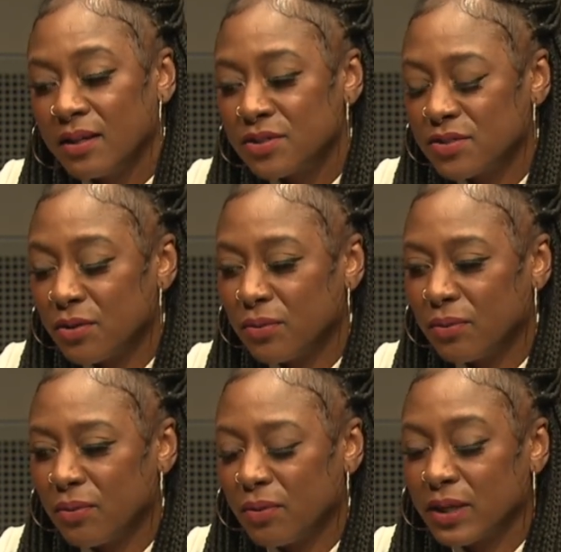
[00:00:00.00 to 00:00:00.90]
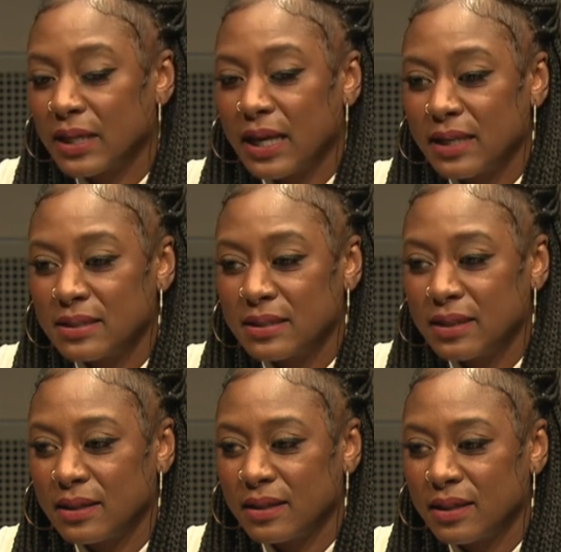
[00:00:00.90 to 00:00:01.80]
So
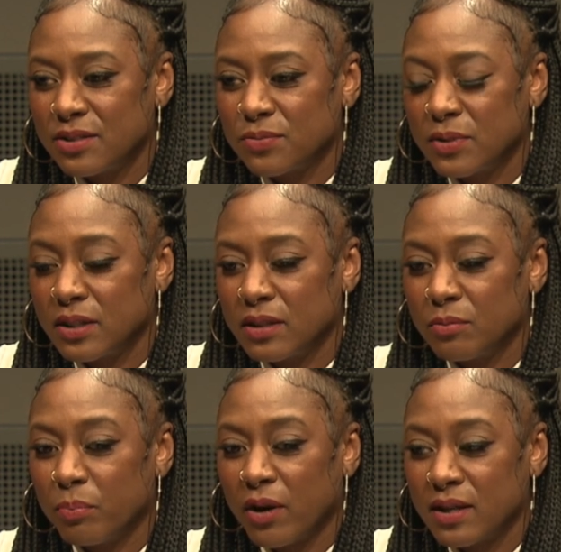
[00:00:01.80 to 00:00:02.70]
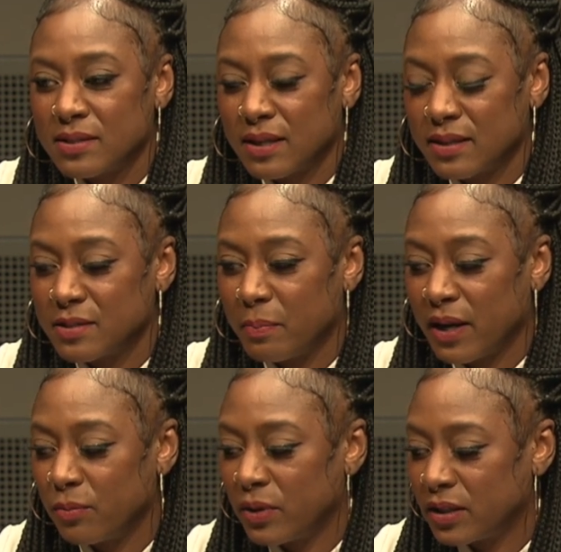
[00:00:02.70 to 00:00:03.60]
organizing is really the process
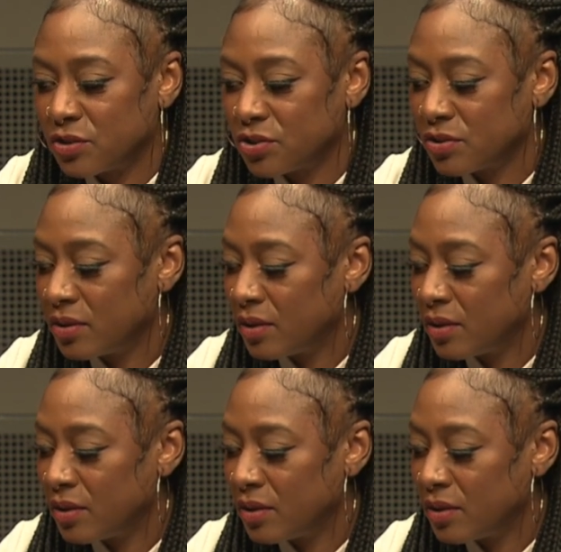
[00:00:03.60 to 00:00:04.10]
by which